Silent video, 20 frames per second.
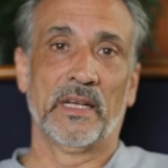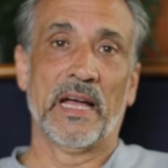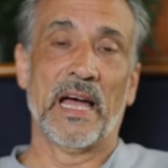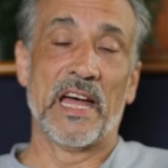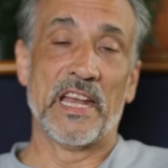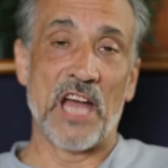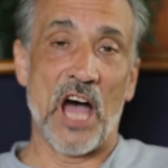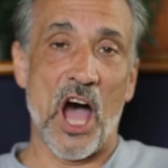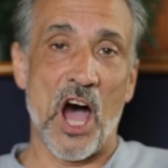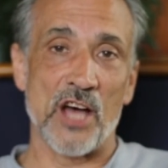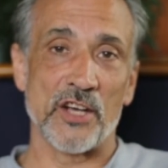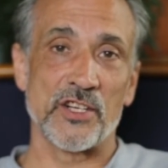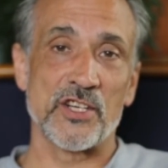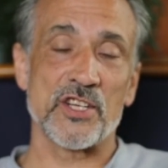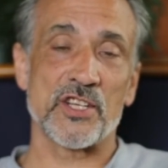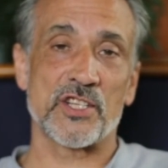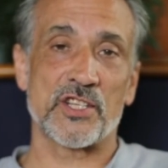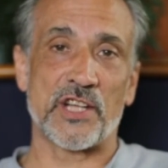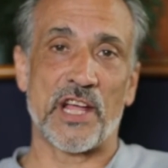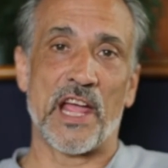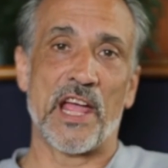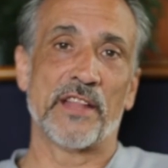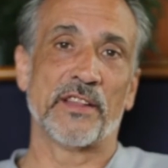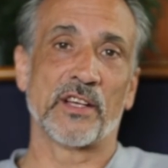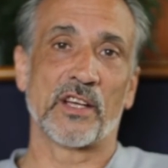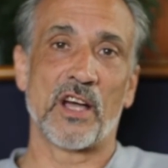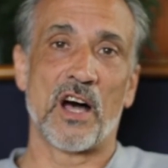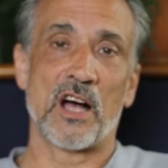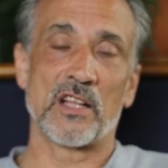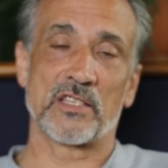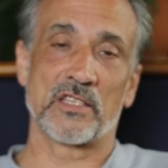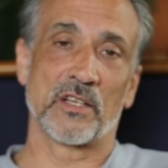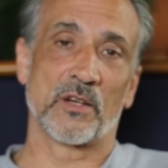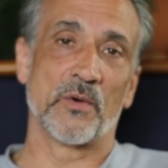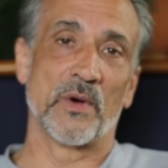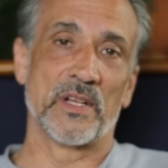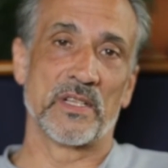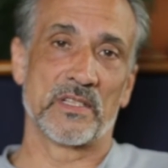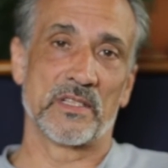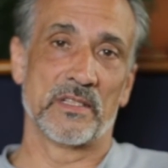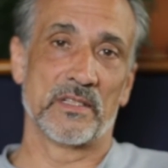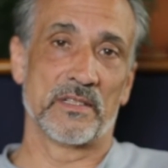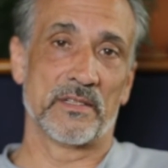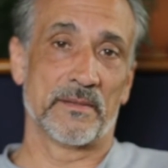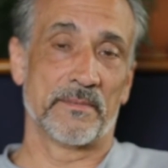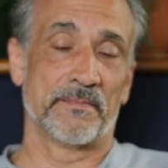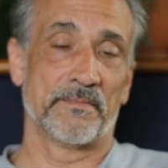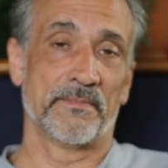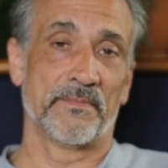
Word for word: and understand the consequences.